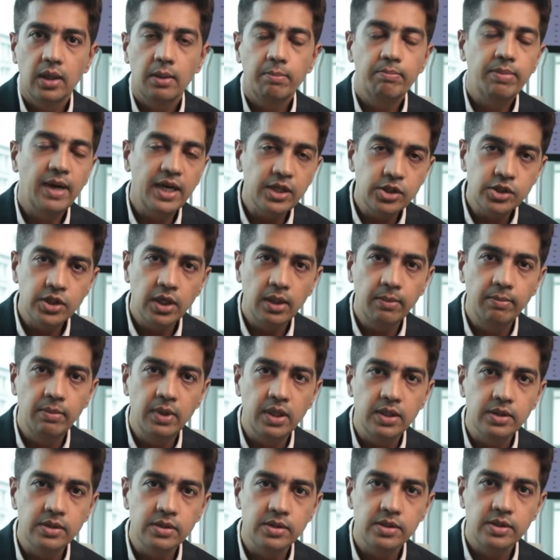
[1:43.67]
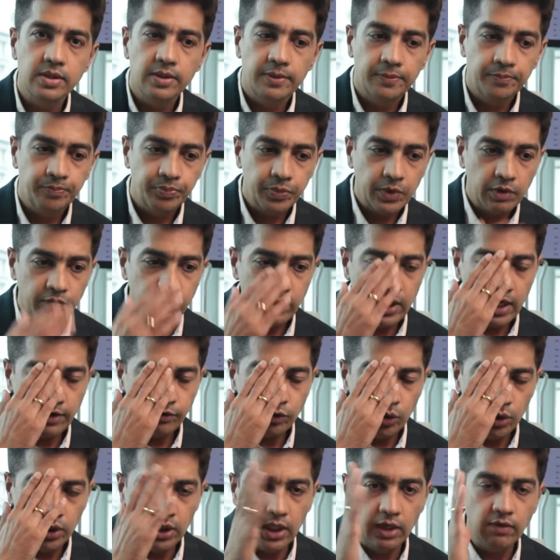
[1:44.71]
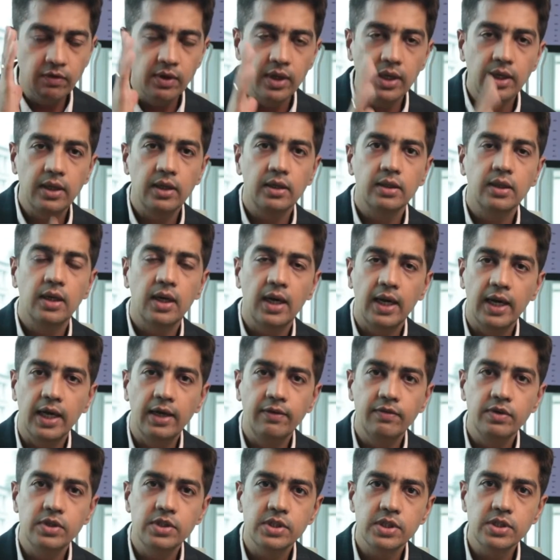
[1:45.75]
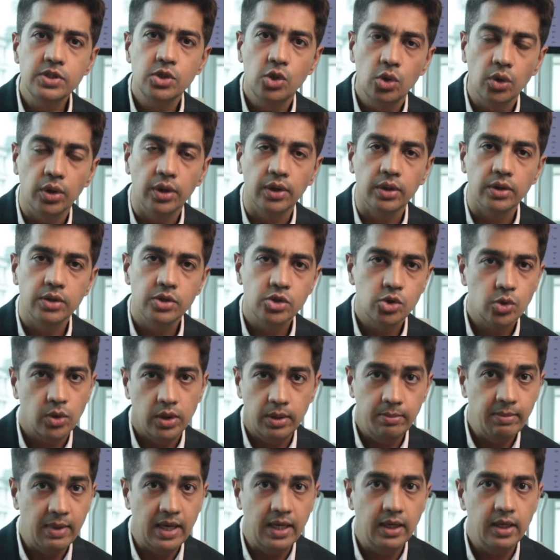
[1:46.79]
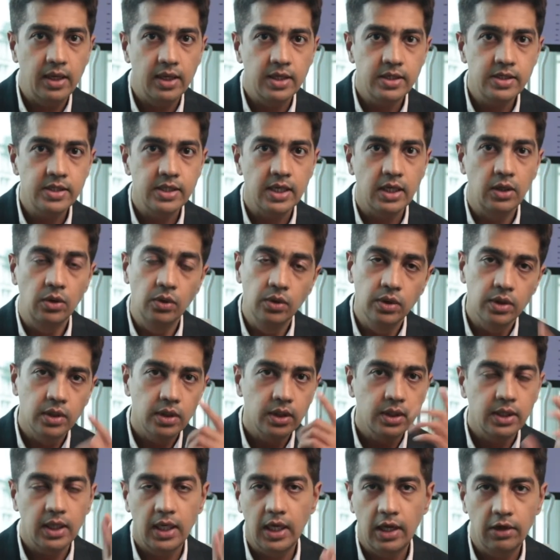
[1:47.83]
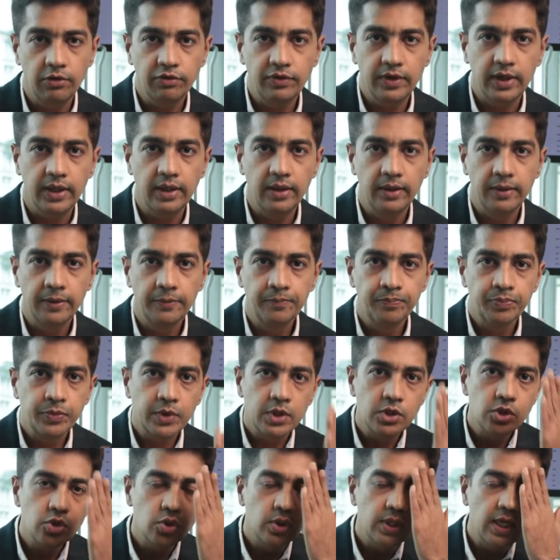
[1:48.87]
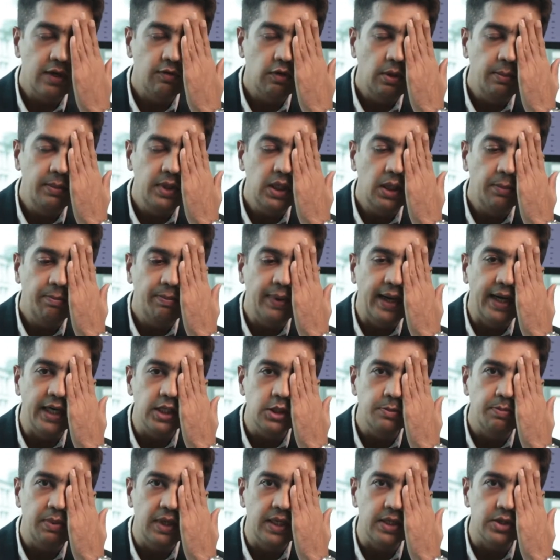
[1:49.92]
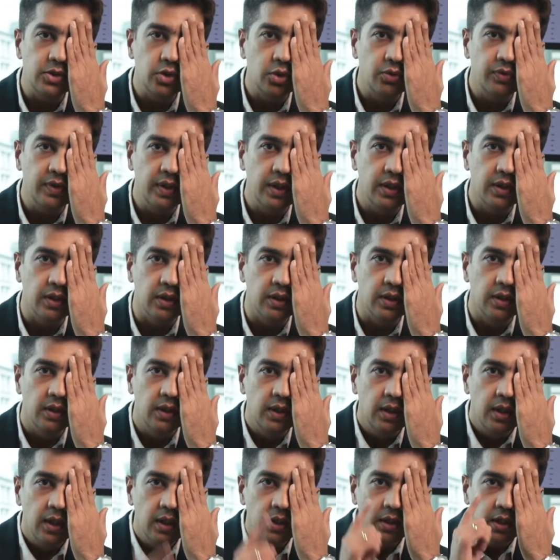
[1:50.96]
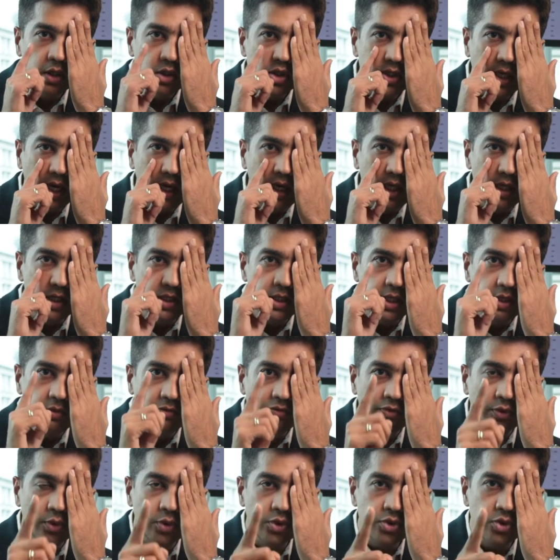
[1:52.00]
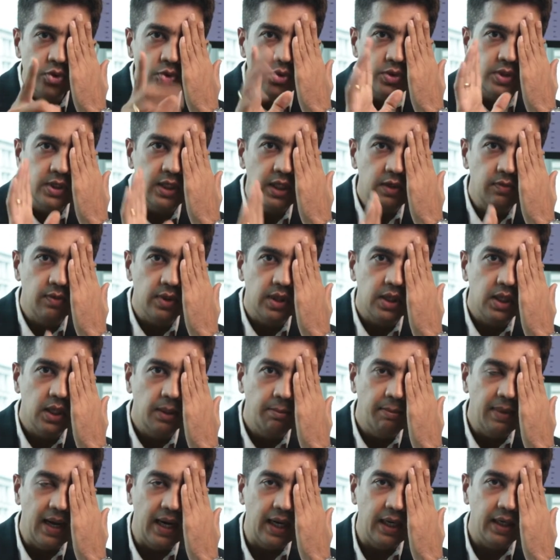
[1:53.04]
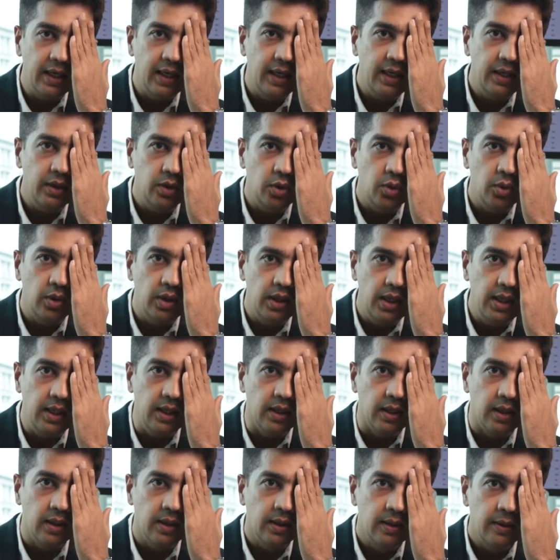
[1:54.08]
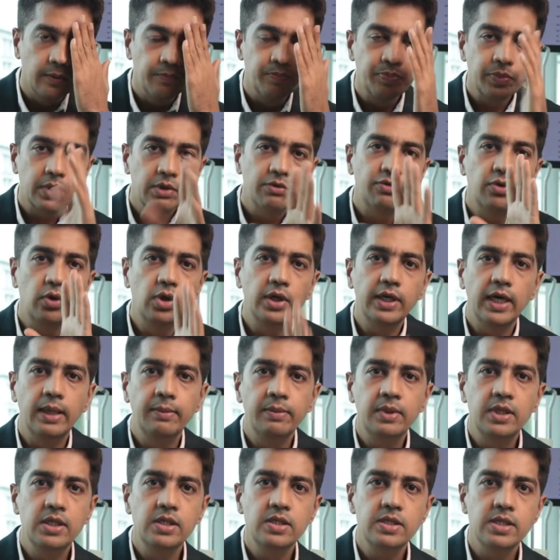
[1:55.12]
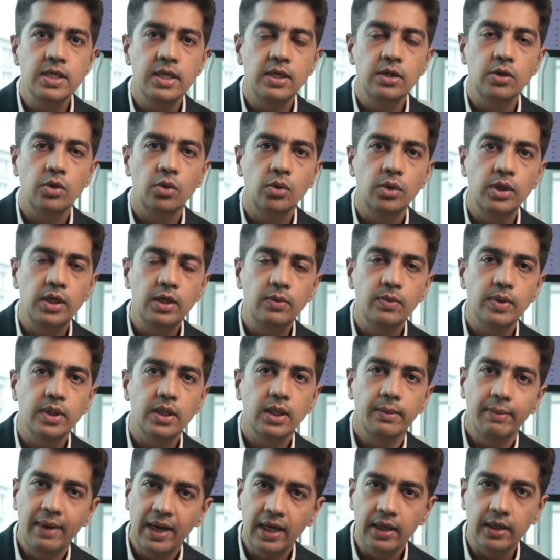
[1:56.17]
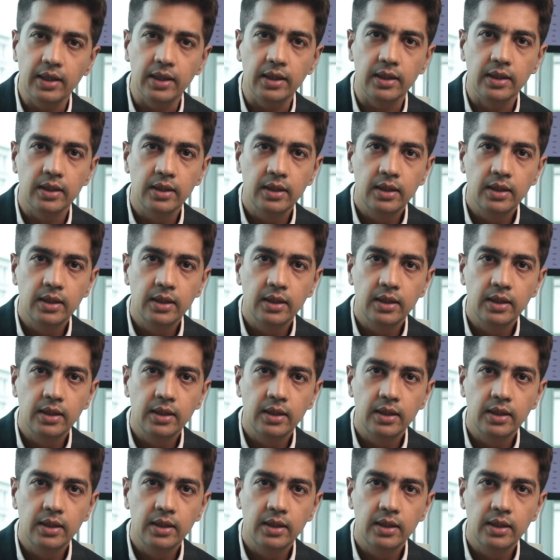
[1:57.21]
Patching means we have to cover the eye which is good. So in my case now, the left eye. So there will be a patch placed over here. The child is then forced to see with the bad eye only. Full time he's seeing only with the bad eye.